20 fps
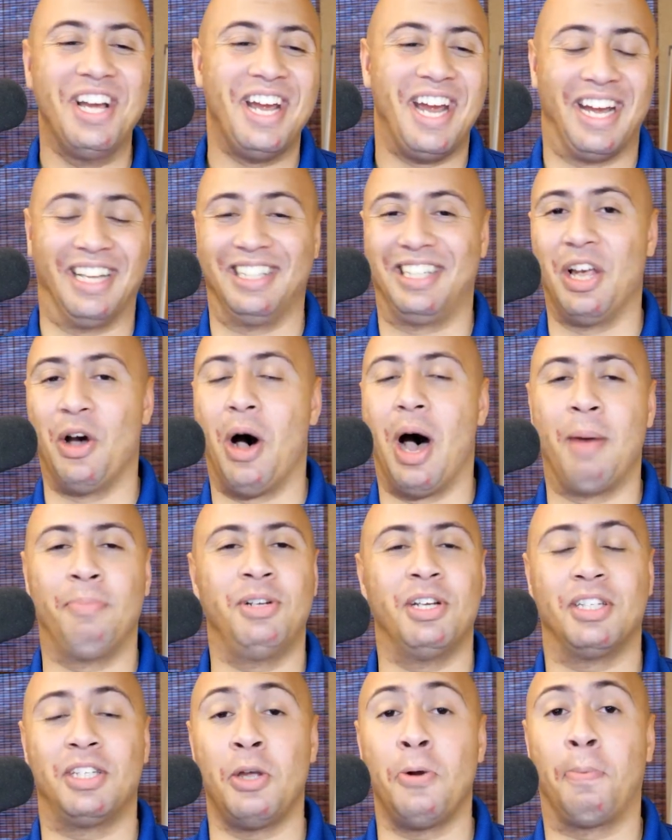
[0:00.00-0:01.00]
And so I'm
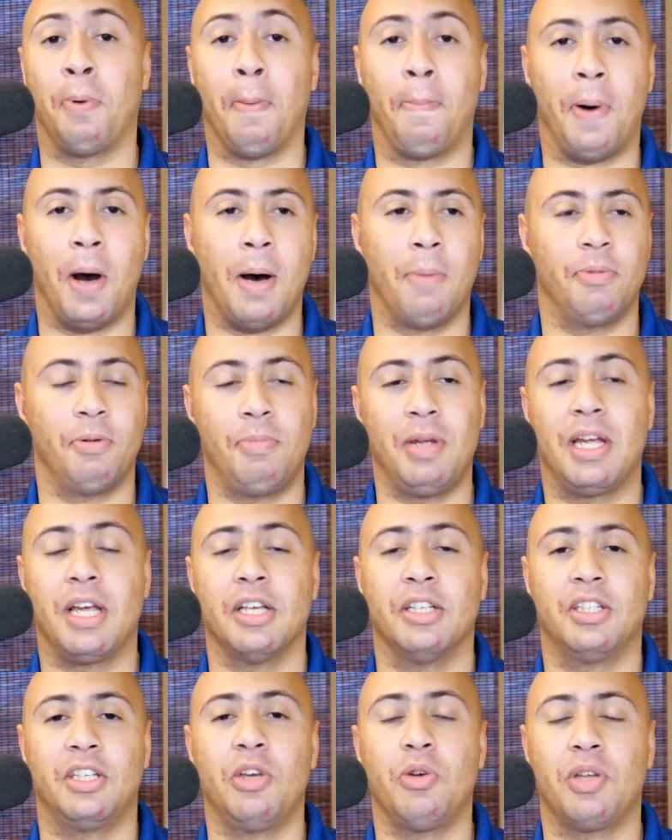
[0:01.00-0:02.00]
just super pumped
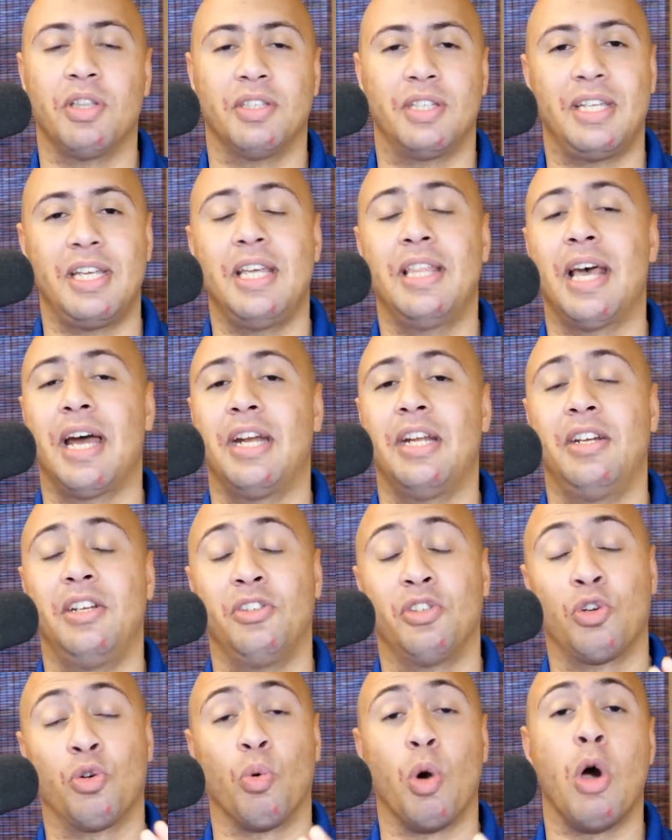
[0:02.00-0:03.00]
because you can see that it
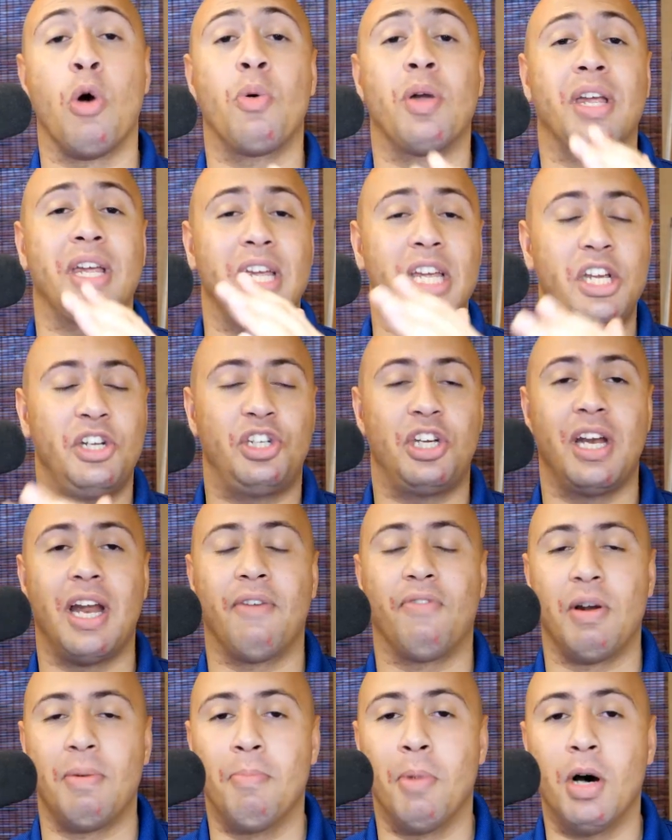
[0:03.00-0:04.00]
is growing each and
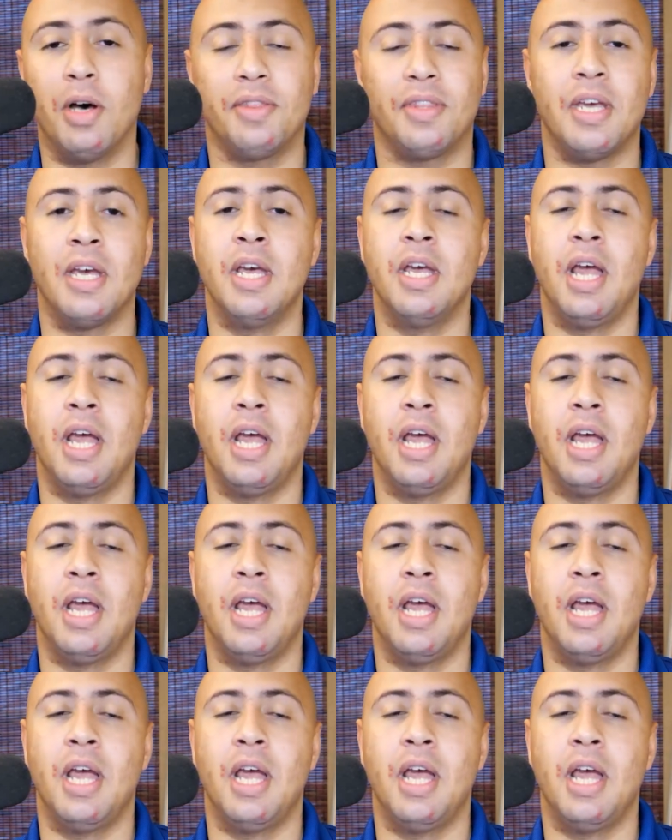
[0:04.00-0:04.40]
every month.